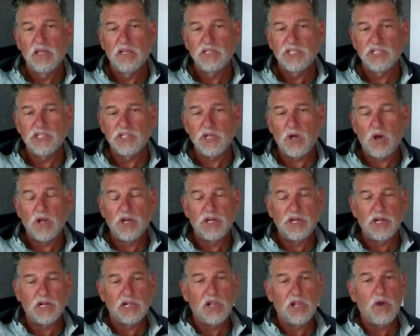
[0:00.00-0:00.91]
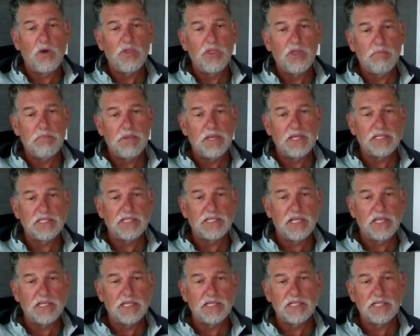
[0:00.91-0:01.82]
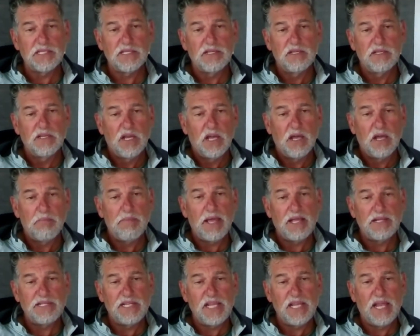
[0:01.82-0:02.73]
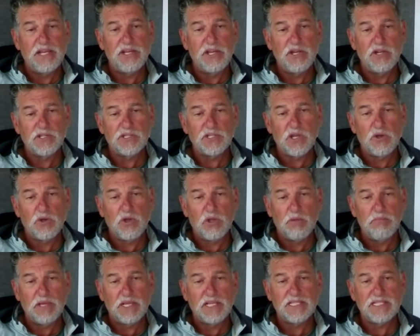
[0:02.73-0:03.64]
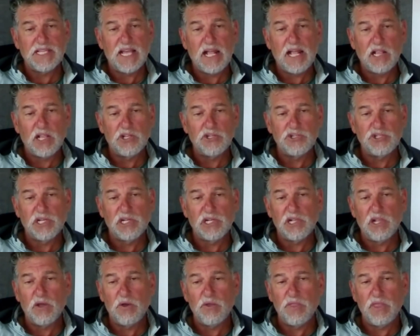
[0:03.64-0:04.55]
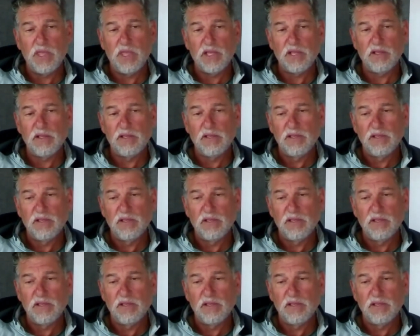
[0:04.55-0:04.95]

started a clothing business about 10 years ago called Mixology Clothing.